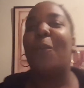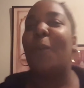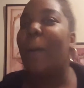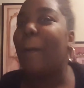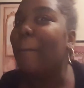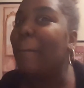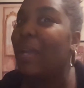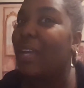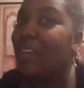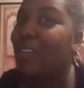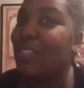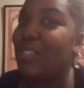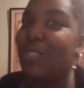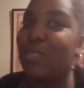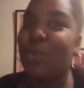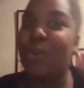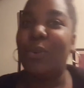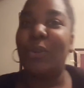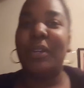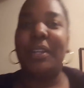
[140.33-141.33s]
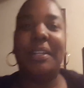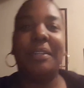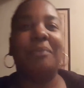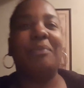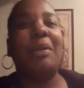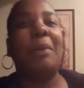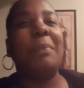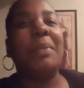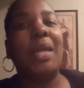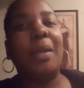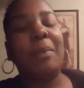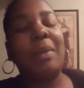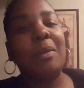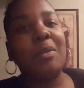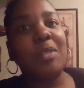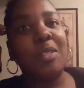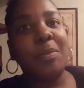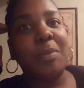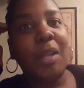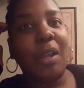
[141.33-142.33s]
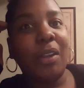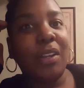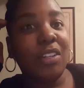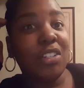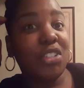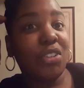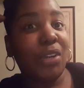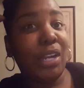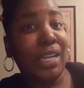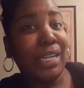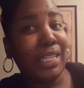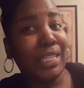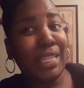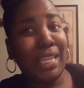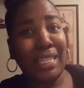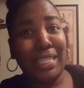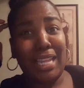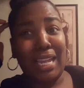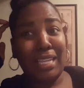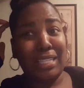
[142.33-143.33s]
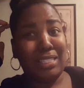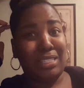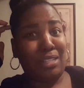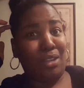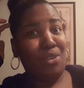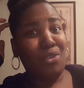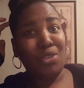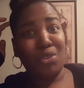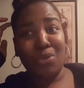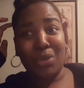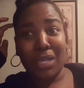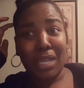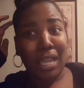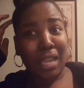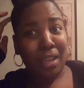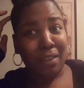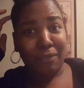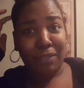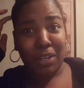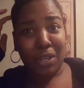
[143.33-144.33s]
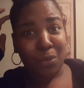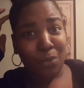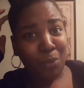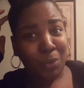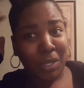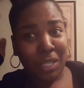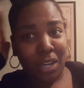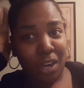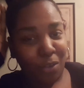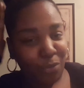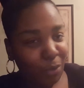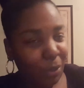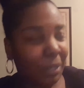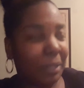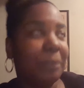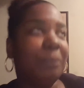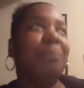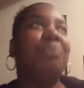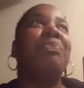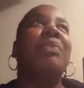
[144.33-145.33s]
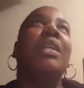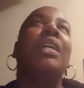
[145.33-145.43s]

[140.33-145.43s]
what better story? I'm like, but I'm supposed to be out here training. They like, so you can have fun when we get off work.